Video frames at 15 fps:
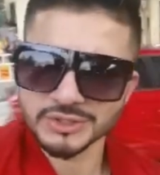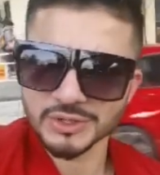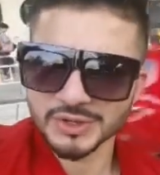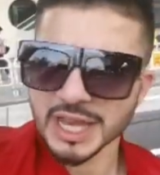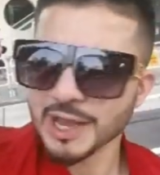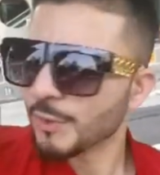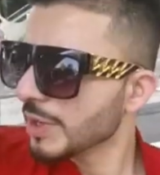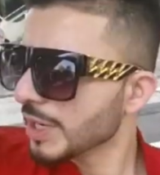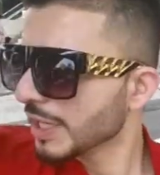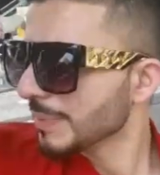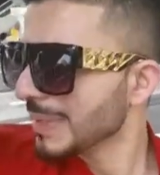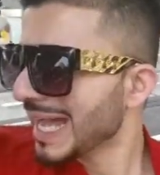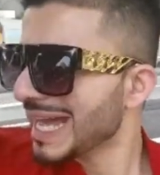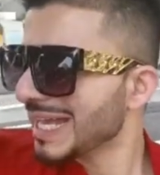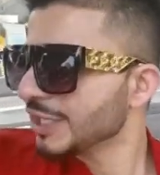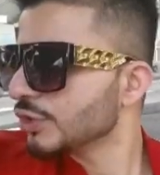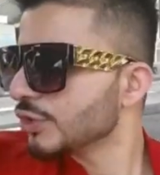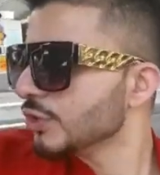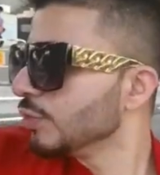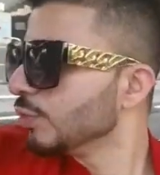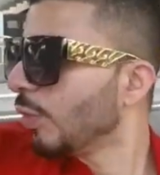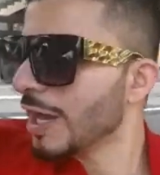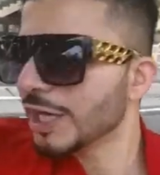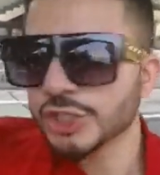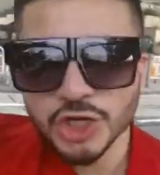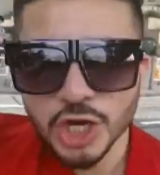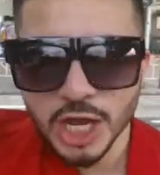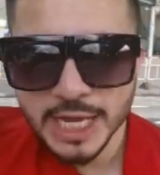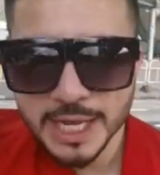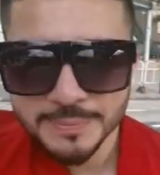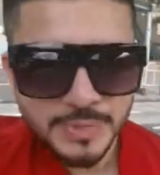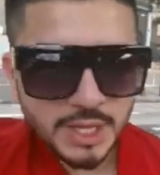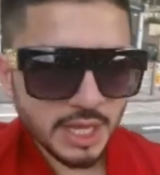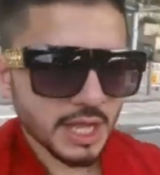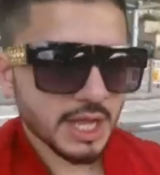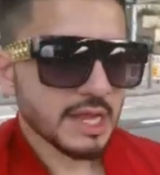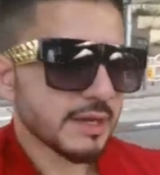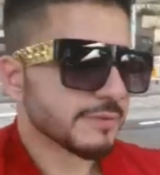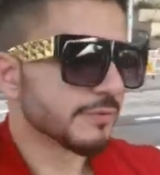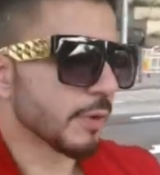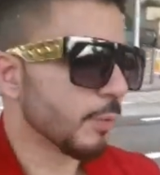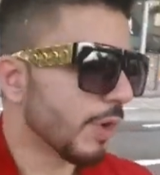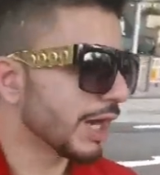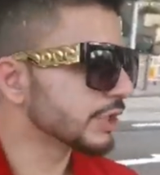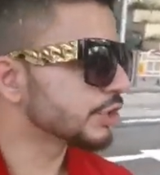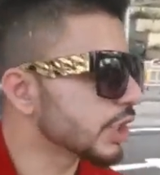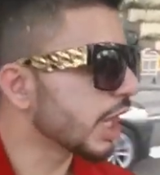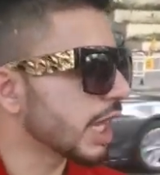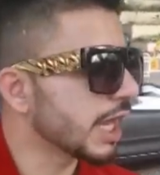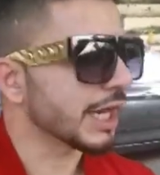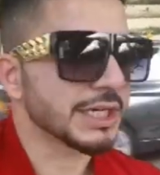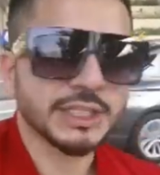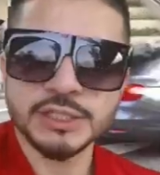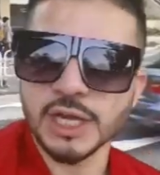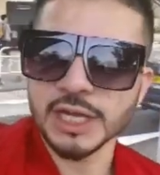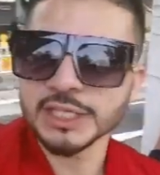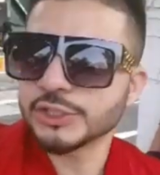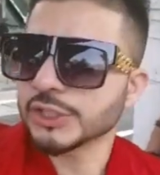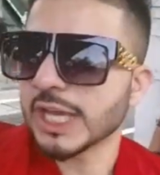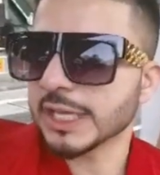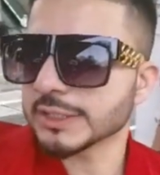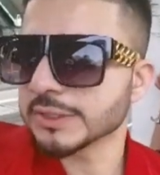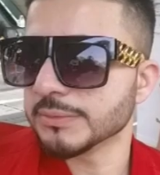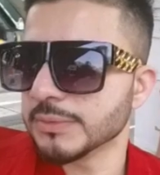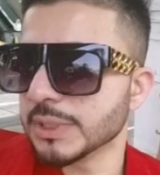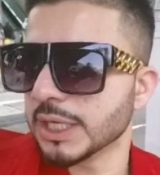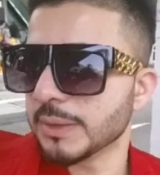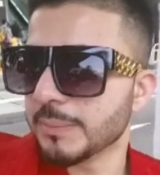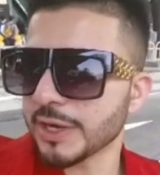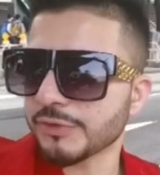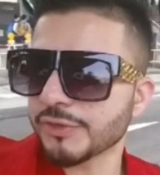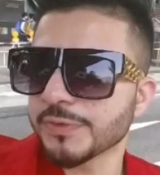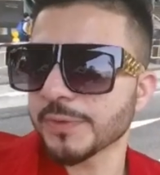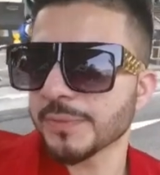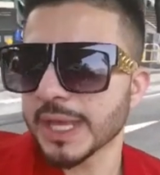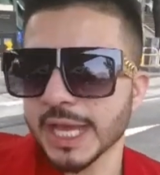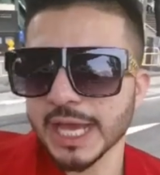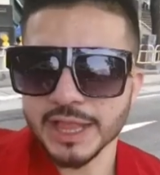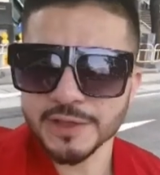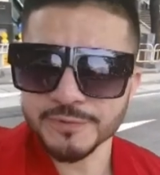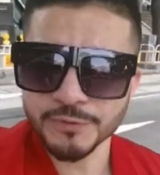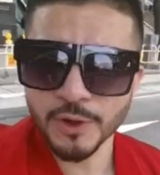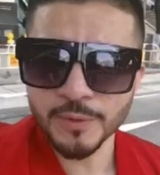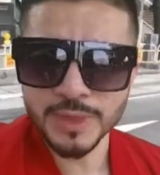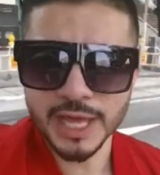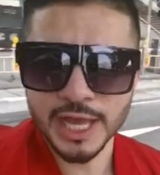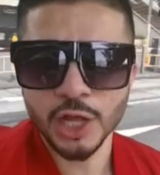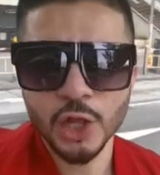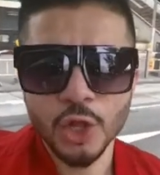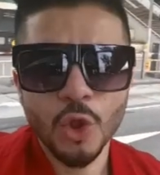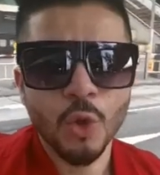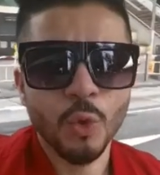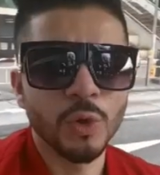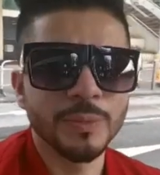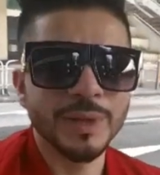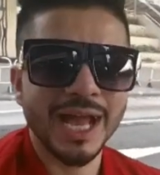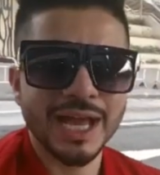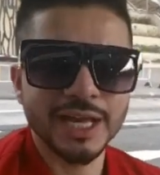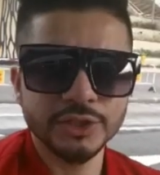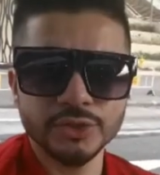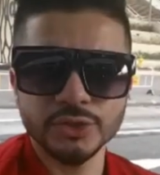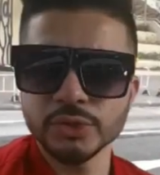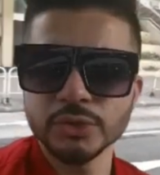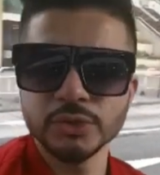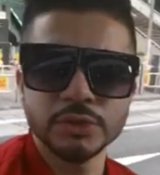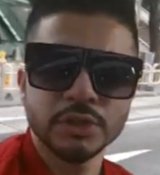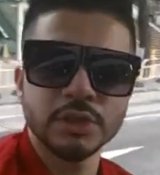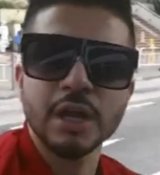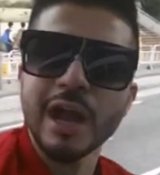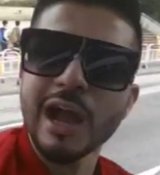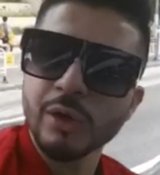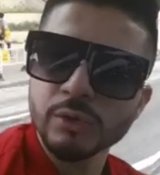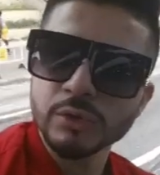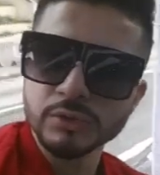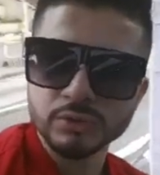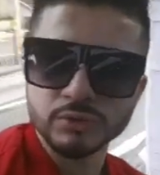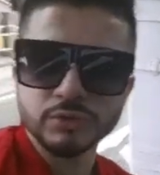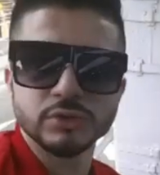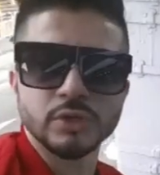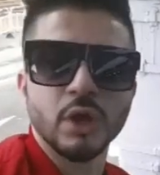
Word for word: So yeah, we're going to be heading to Wan Chai. From Wan Chai, I need to, I need to get some uh, battery from there. And then from there, we'll be heading to Kowloon.